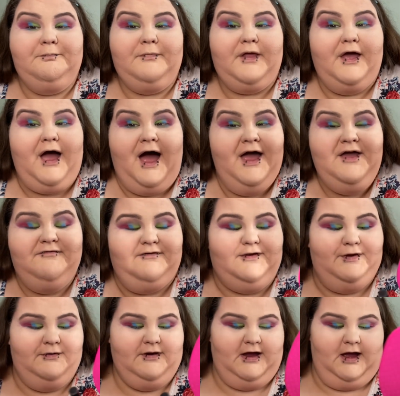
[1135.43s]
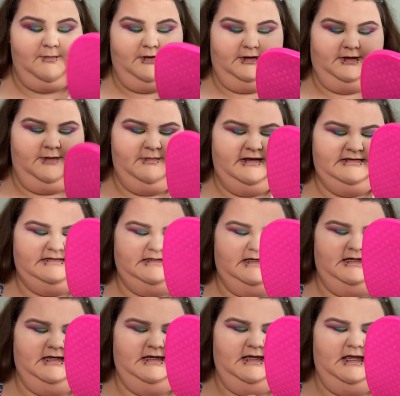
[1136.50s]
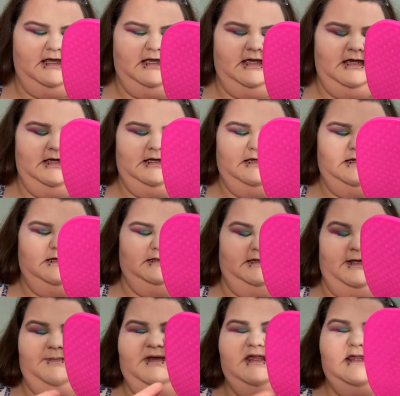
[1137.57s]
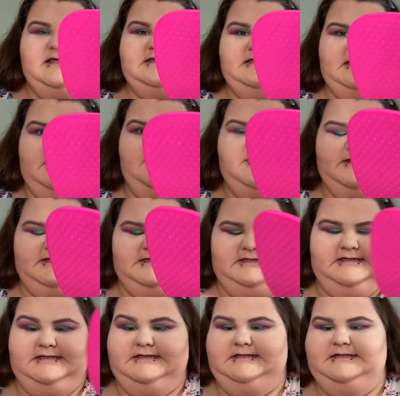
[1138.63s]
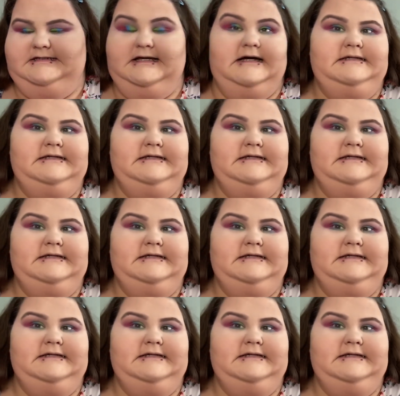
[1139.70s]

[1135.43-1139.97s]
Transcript: I have no comment. Let me see let me just see if this does